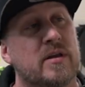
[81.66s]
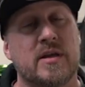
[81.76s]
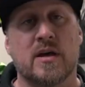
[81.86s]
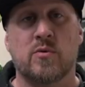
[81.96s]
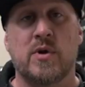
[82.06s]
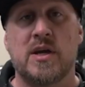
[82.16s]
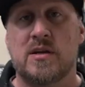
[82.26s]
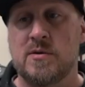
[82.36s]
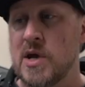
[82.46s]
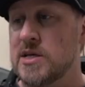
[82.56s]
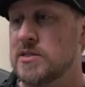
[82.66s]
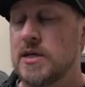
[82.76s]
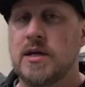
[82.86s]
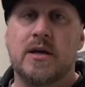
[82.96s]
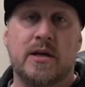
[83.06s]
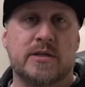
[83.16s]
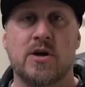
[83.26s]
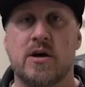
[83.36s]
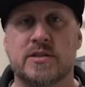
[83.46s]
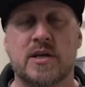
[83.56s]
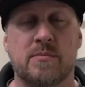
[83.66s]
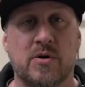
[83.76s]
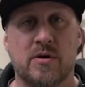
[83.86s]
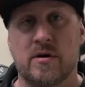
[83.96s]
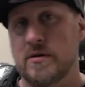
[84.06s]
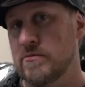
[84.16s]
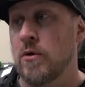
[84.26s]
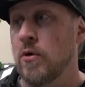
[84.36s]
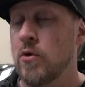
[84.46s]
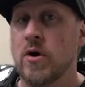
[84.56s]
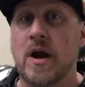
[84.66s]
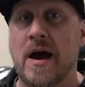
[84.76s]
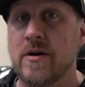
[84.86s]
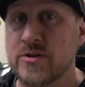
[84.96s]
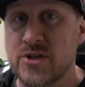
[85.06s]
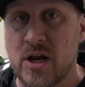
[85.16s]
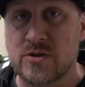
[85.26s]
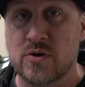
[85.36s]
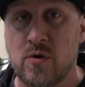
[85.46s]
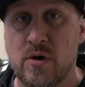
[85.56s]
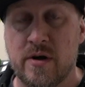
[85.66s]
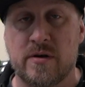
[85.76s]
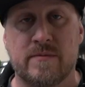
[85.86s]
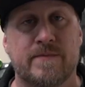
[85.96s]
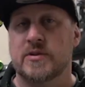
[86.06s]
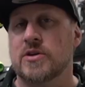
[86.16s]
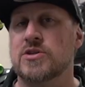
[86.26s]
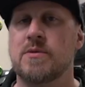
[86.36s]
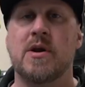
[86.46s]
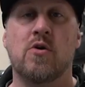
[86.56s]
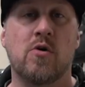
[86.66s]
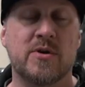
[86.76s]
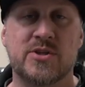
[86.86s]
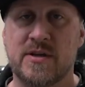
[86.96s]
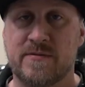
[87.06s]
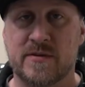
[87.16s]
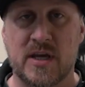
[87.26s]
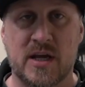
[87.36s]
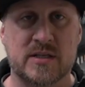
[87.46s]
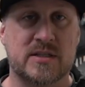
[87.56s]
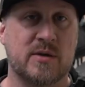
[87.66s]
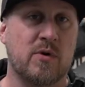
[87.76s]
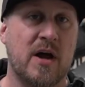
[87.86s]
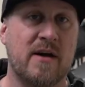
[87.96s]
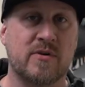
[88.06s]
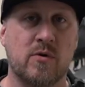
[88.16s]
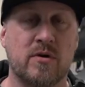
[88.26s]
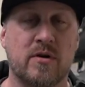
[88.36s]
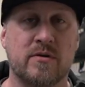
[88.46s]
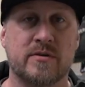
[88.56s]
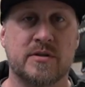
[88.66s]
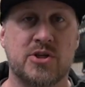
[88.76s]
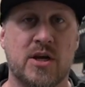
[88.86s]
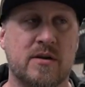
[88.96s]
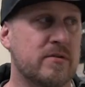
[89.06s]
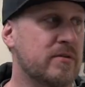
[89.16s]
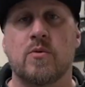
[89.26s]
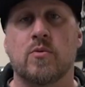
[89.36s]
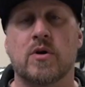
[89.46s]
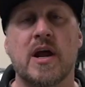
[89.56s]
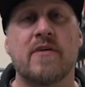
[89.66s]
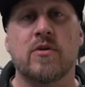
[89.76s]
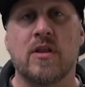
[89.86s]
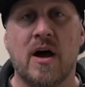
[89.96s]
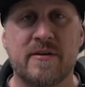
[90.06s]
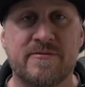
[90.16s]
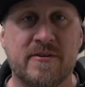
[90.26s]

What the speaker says: the other week you may see an exhaust get put on, or how to change your oil. There's gonna be a whole bunch of different things that we'll have going on the channel. We're gonna have a lot of